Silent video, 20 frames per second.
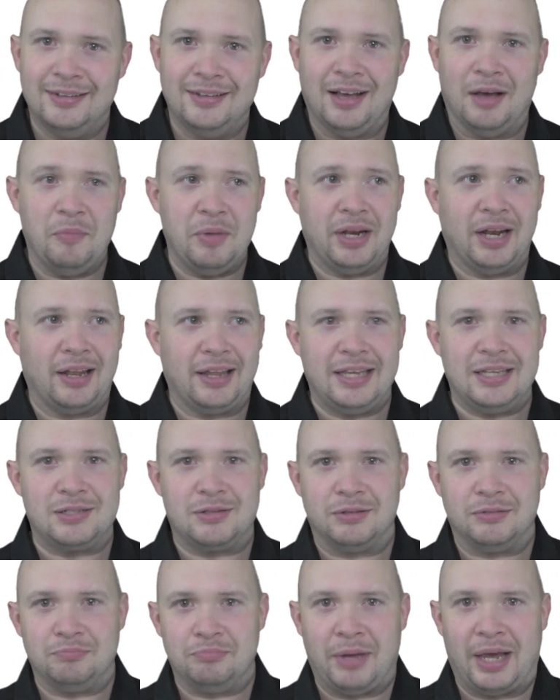I mean, at least
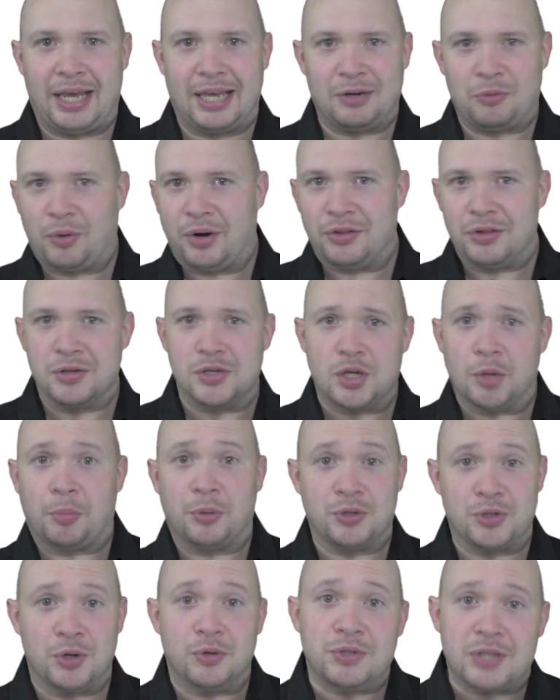make it where the
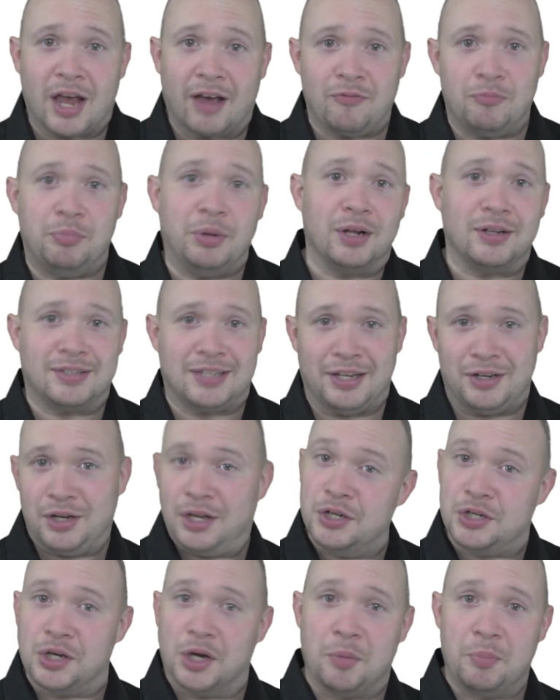super suits have built-in
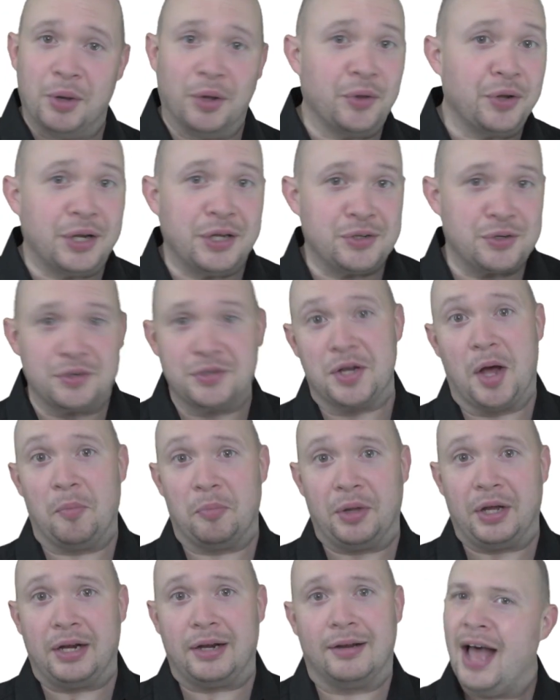ninja abilities or
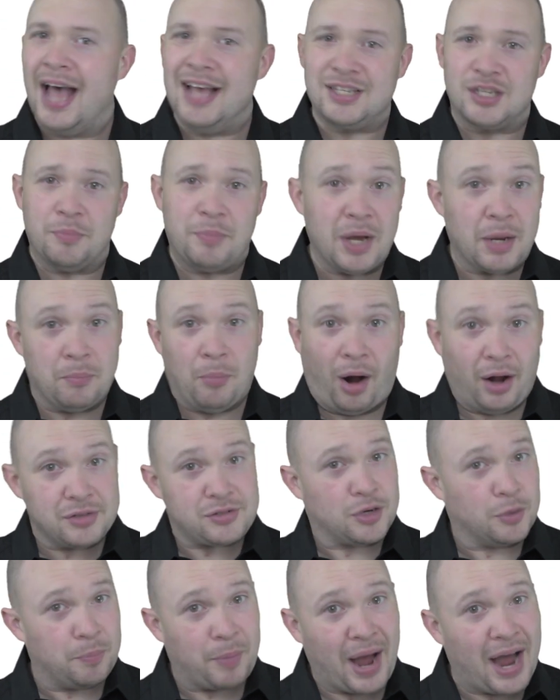something. As a big
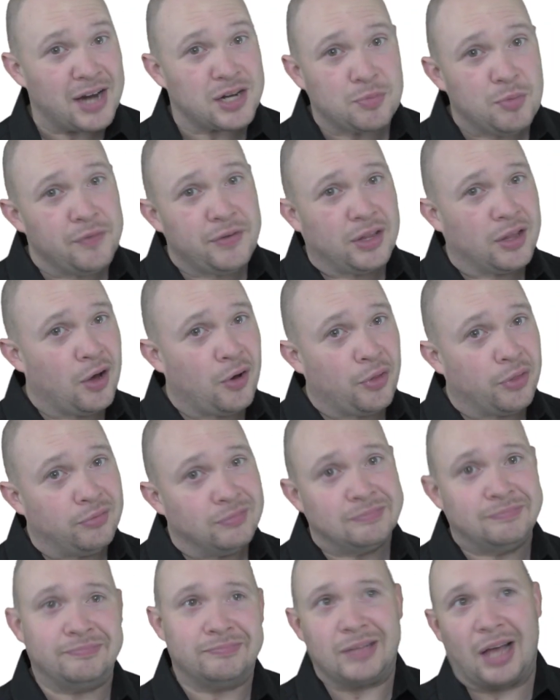monster bash movie though,
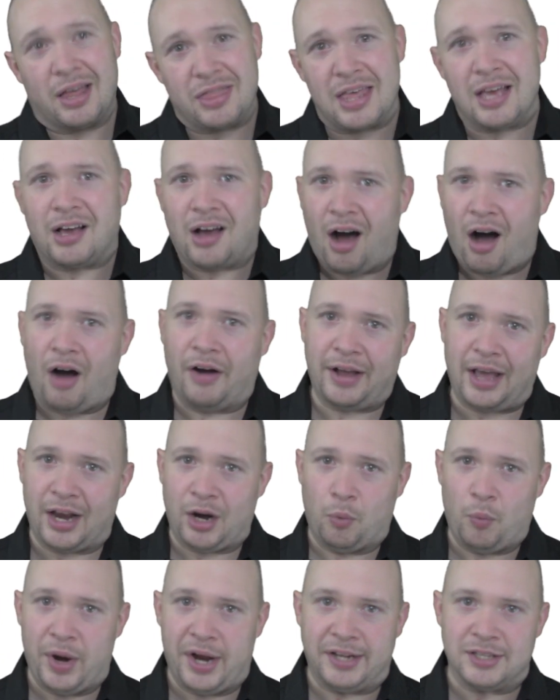I think Kong kind
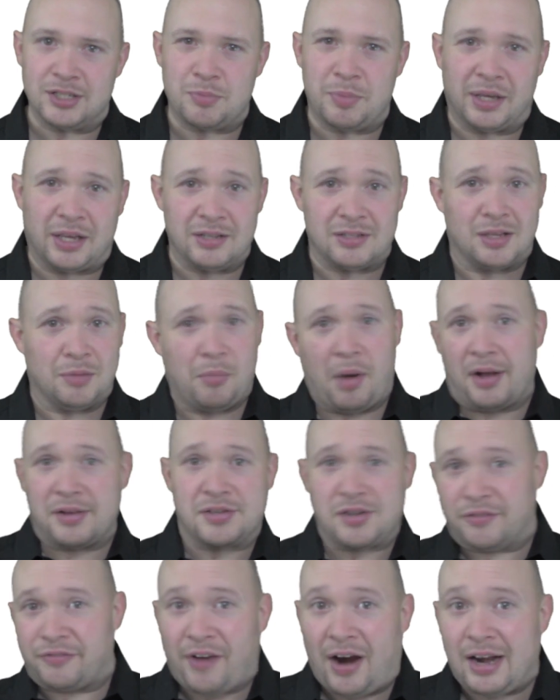of wins because the
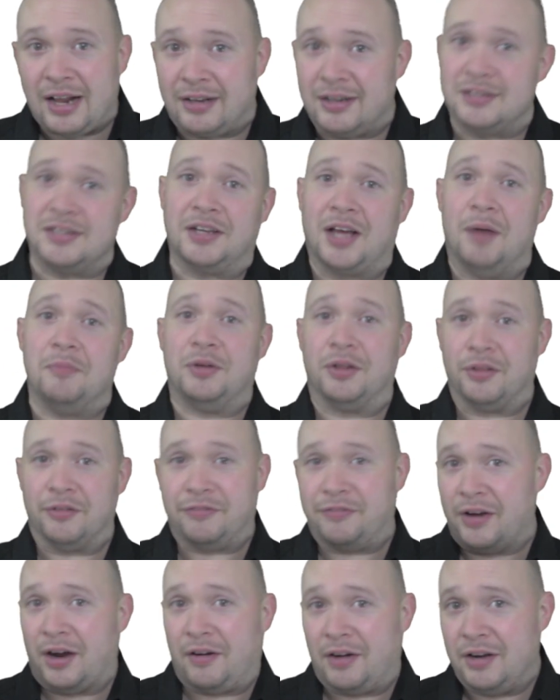monster fighting doesn't come to the
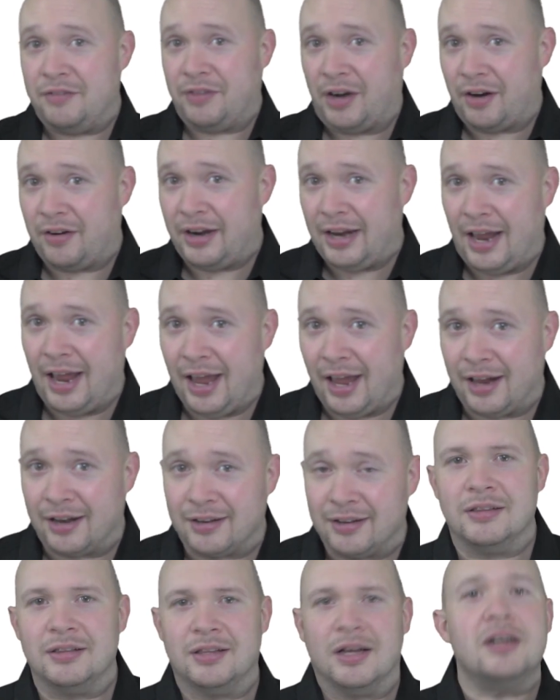very, very
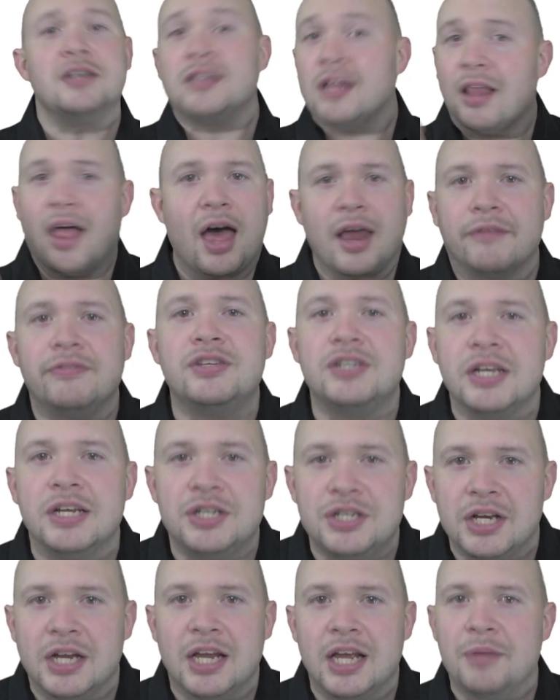end. There's a lot of
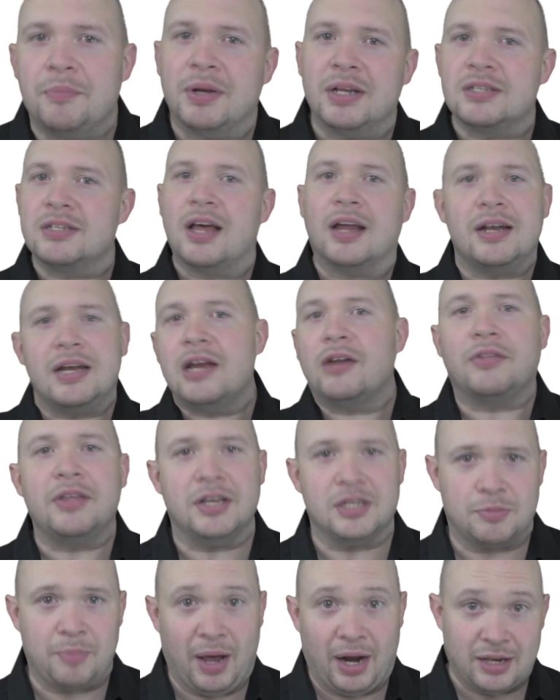CG, but it's not nearly
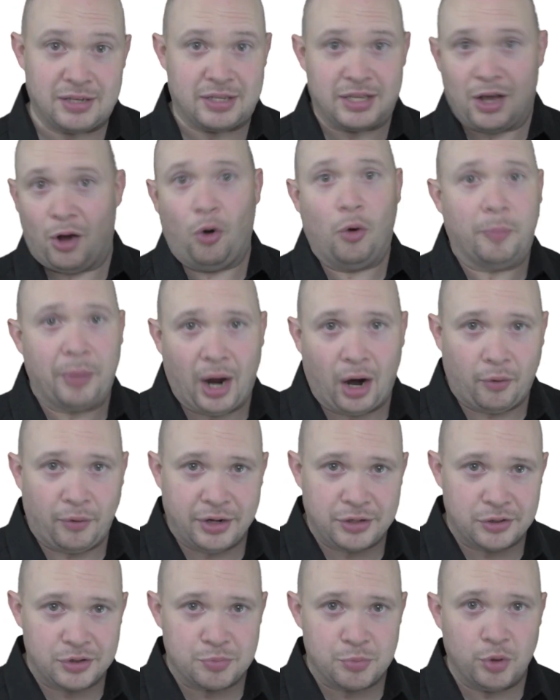as bad as the old Power
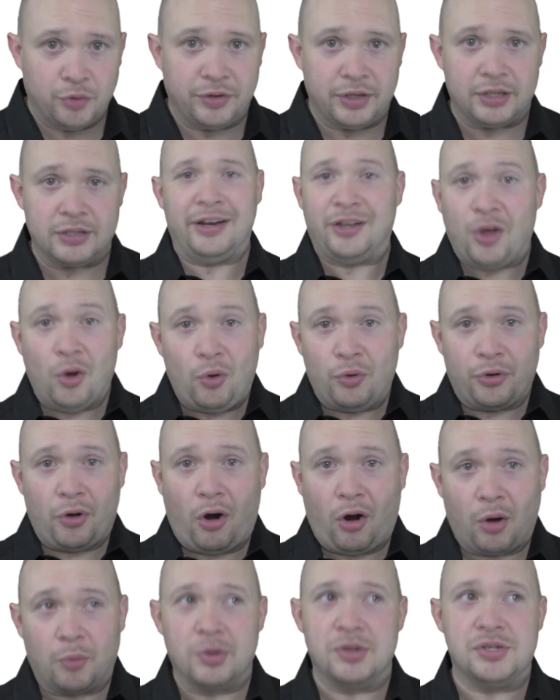Rangers movies.
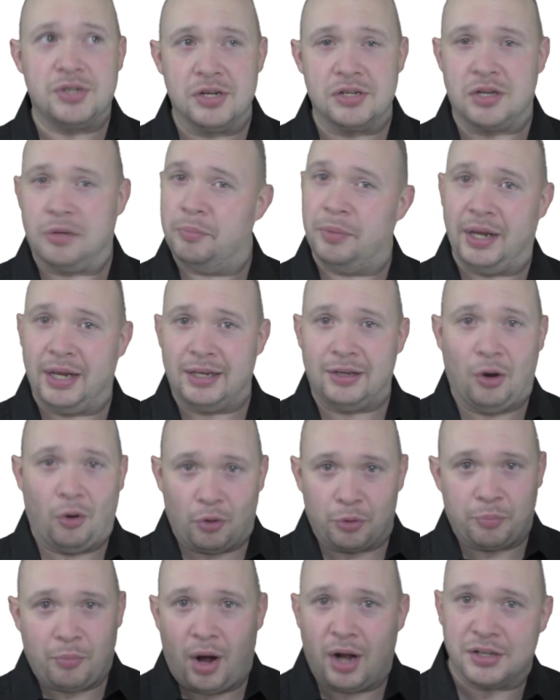Goldar was just a big
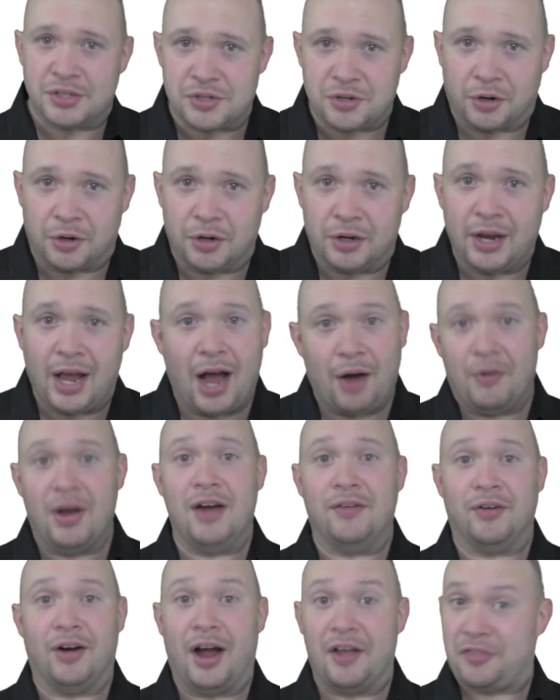gold monster.
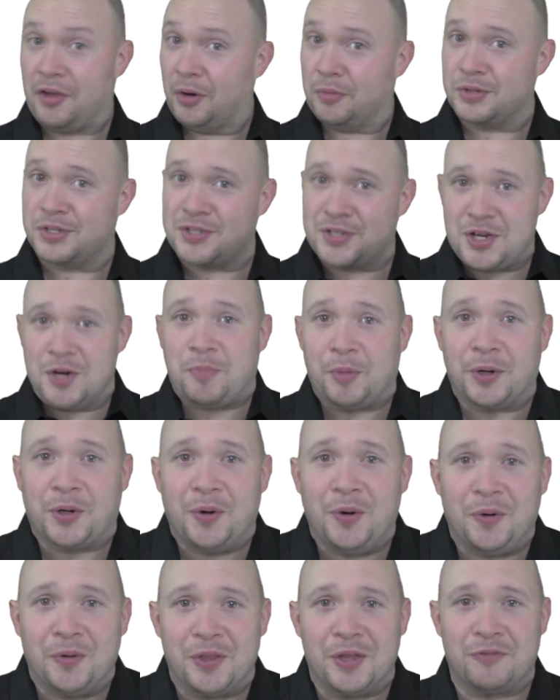However, I thought it was super
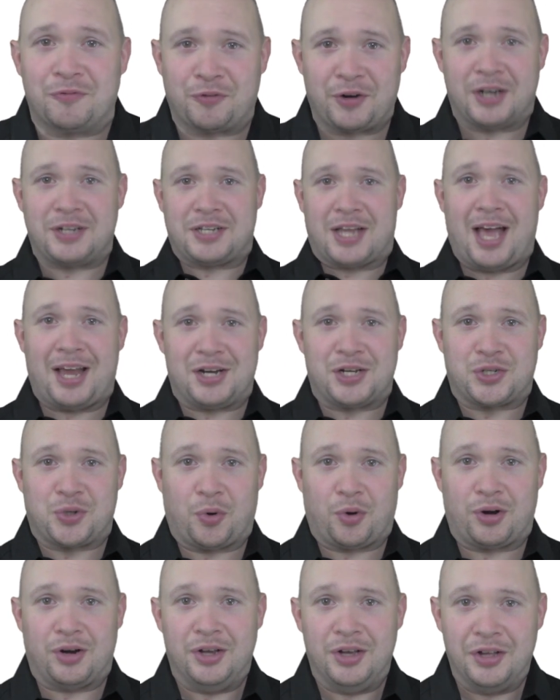cool that Fred
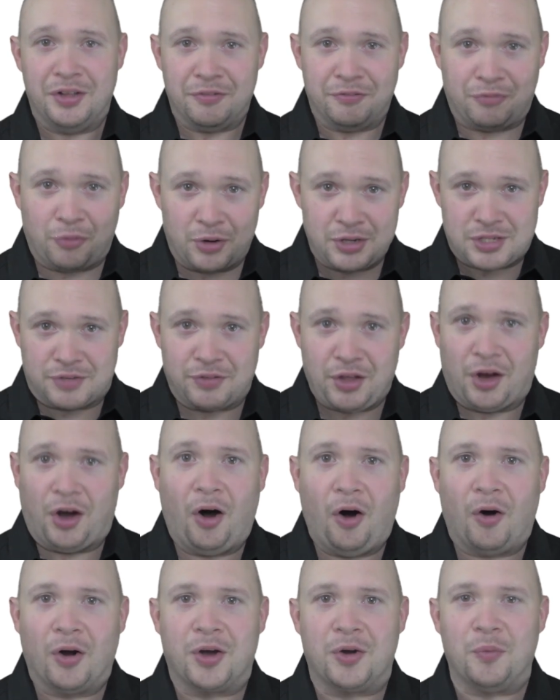Tatasciore, voice of the
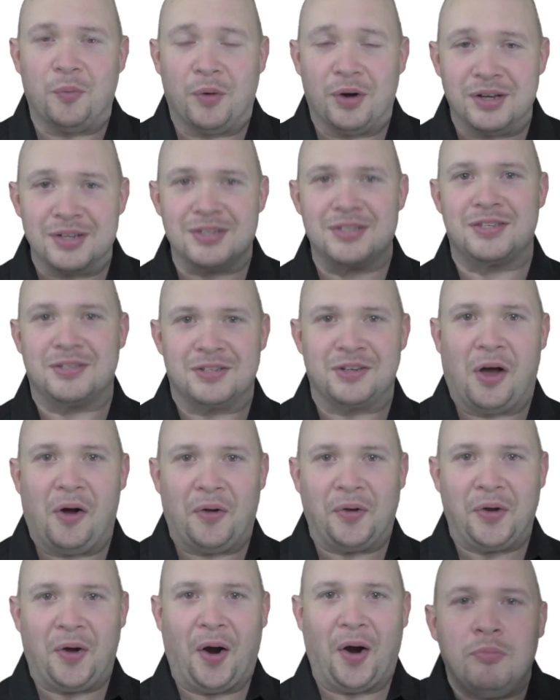Hulk, was
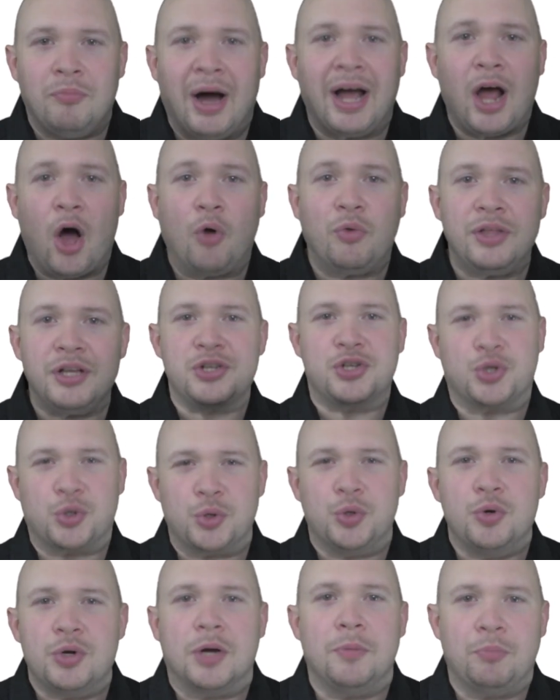Goldar. My only
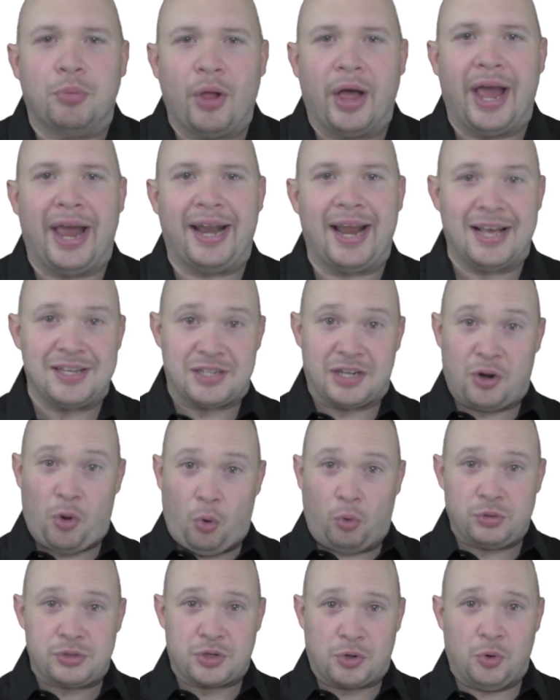true complaint as an
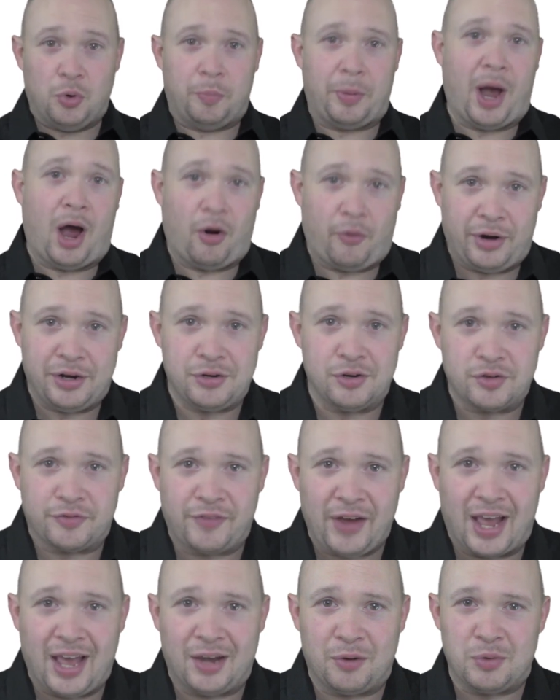old school Power Rangers
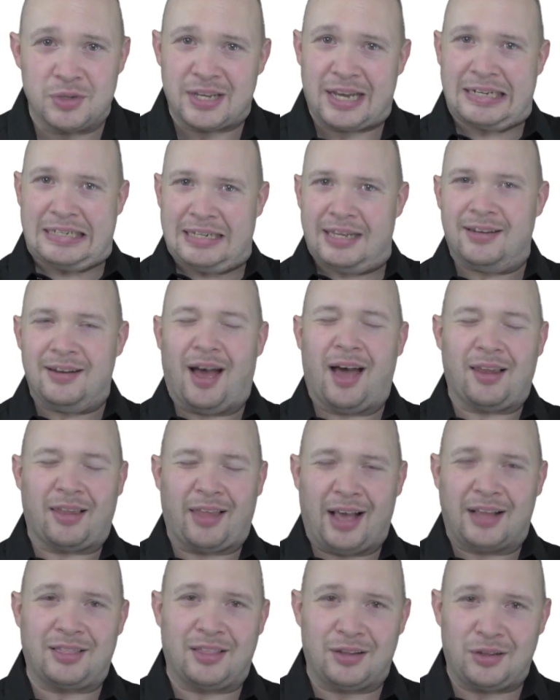fan was I did not
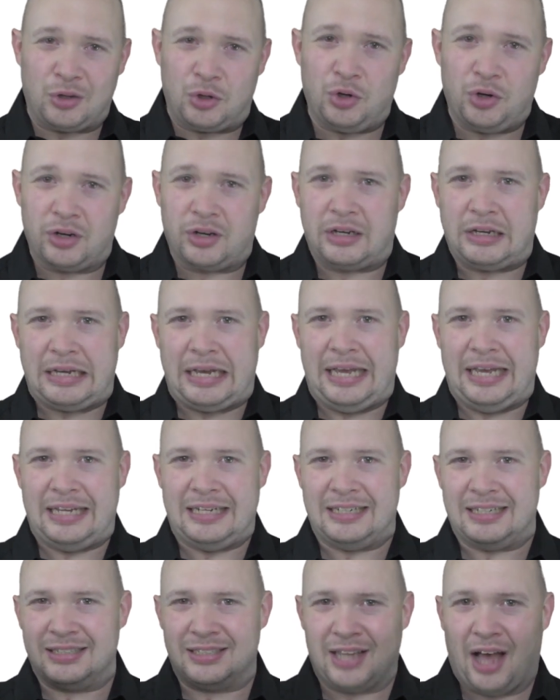like the look and
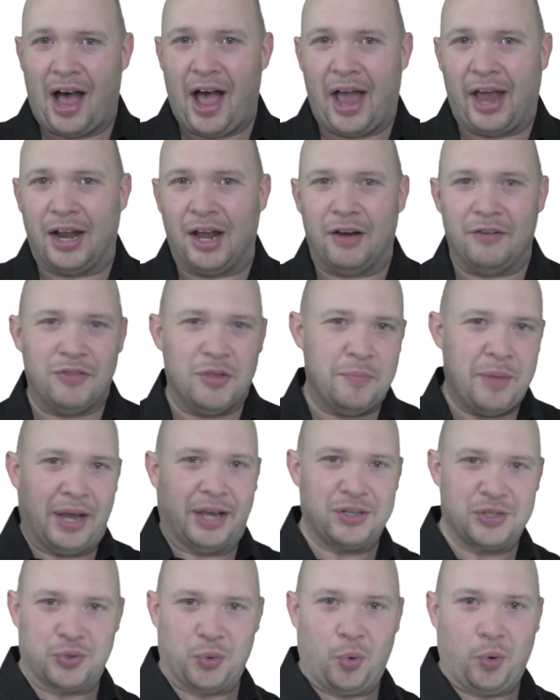design of the
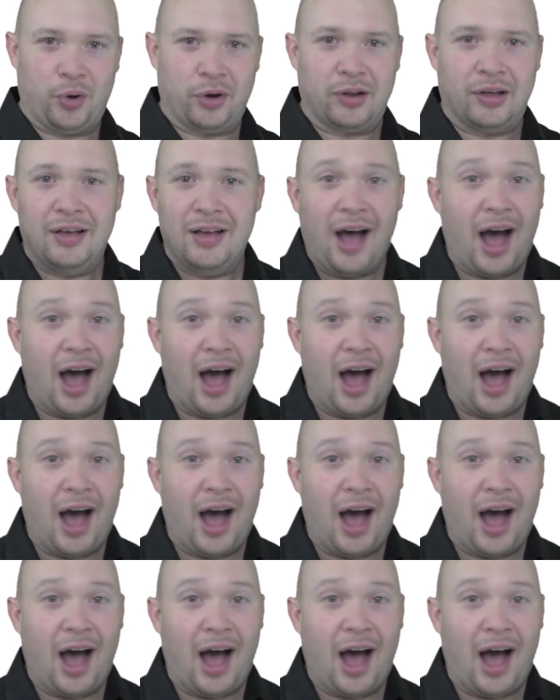Megazord.